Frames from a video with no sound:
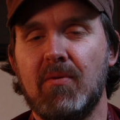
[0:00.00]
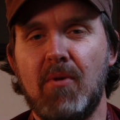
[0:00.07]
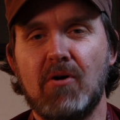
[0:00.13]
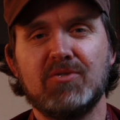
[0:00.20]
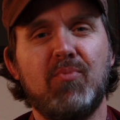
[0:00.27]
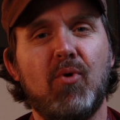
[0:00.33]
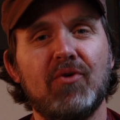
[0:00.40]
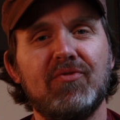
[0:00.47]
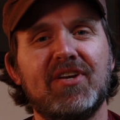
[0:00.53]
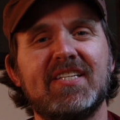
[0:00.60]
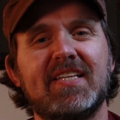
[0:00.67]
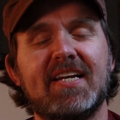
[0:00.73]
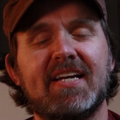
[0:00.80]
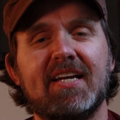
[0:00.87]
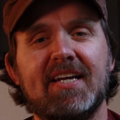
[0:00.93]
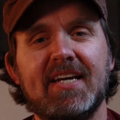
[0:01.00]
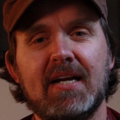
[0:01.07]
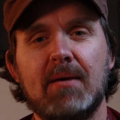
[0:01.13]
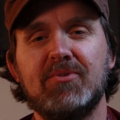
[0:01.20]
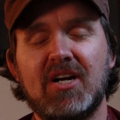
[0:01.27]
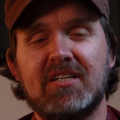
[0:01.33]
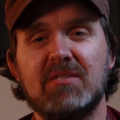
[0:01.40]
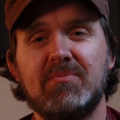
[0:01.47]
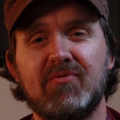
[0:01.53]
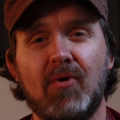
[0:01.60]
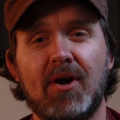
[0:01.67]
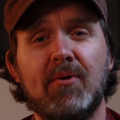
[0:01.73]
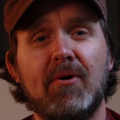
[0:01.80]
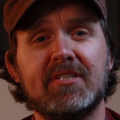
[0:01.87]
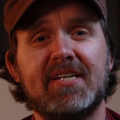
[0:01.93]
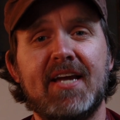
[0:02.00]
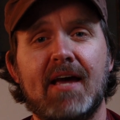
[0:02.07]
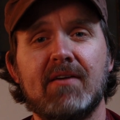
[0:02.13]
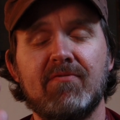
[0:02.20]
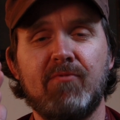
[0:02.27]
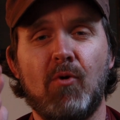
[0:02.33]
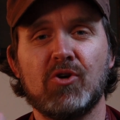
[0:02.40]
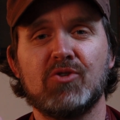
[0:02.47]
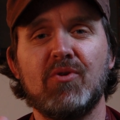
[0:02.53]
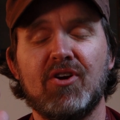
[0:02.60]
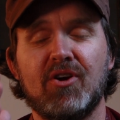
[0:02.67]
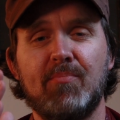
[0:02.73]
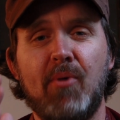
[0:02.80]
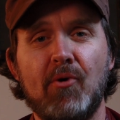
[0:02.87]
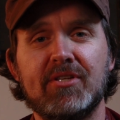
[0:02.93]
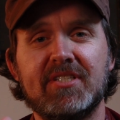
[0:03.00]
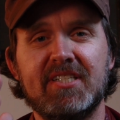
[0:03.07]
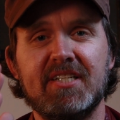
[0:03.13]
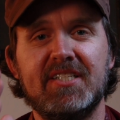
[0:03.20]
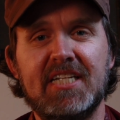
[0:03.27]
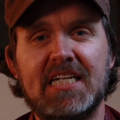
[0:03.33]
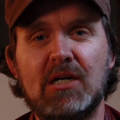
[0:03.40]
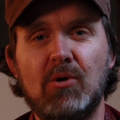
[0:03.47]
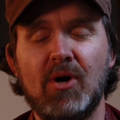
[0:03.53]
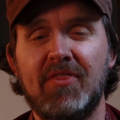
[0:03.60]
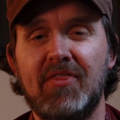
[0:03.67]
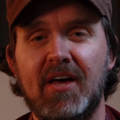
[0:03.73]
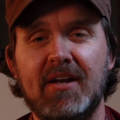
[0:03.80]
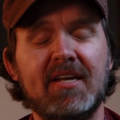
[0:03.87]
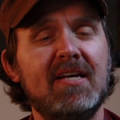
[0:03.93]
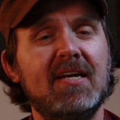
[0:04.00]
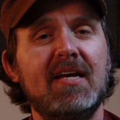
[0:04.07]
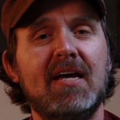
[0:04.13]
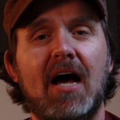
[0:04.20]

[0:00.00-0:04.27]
the most important thing is that they can get objectives before anyone else can, force your opponents to deal with it.